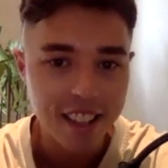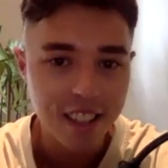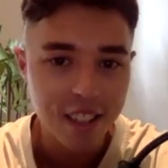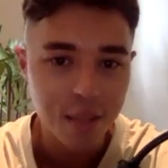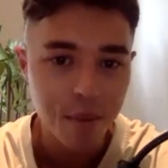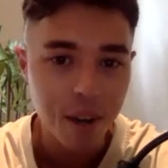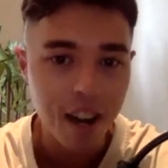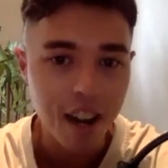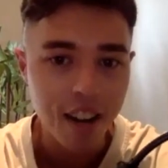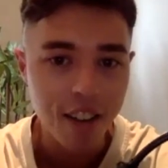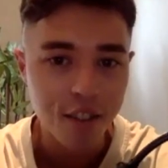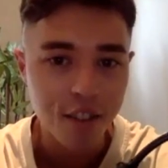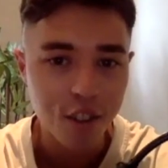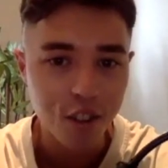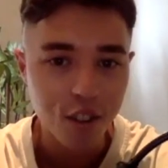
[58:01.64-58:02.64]
it's part
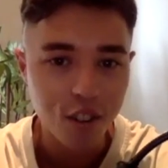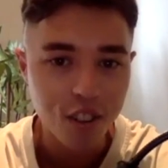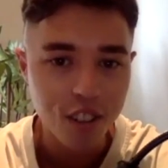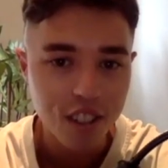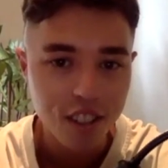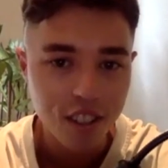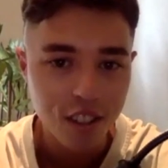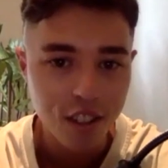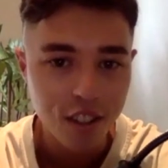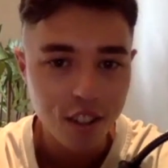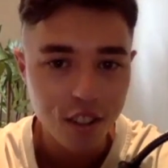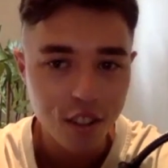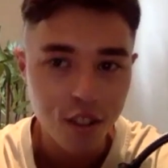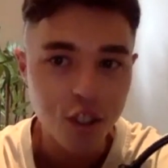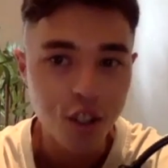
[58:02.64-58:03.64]
of your
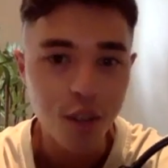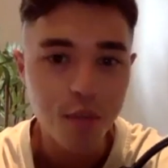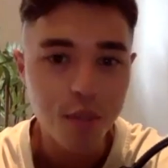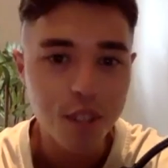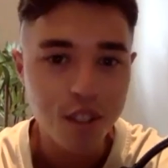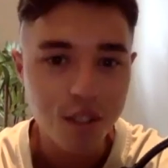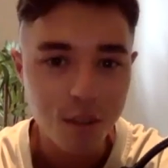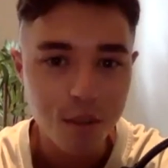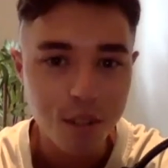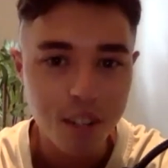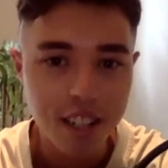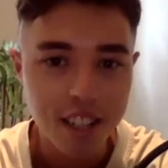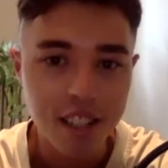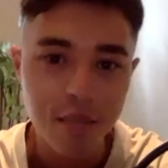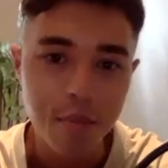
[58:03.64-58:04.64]
job description,
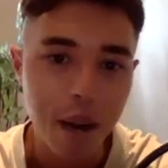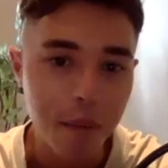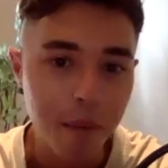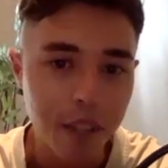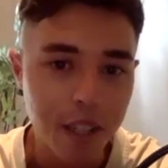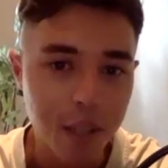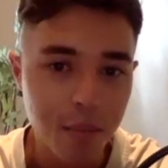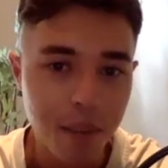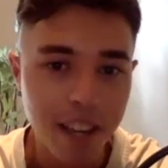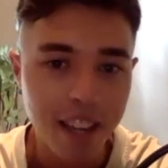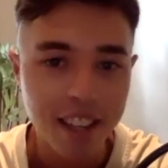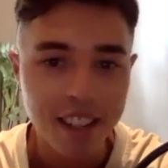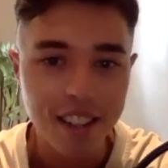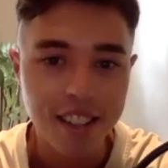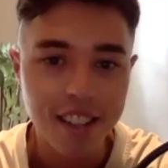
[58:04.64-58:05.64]
is to public speak
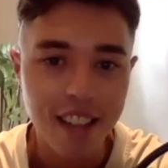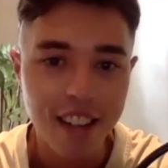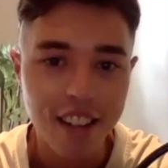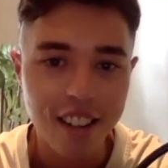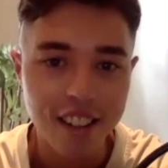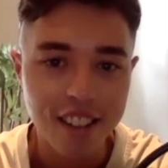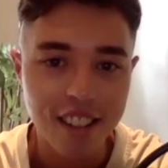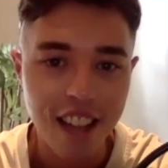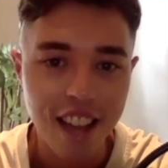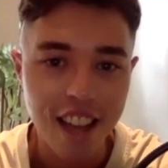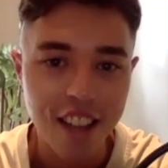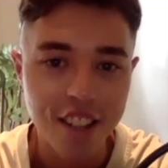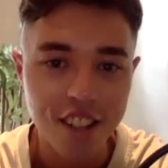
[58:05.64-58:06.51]
and to stand on a stage.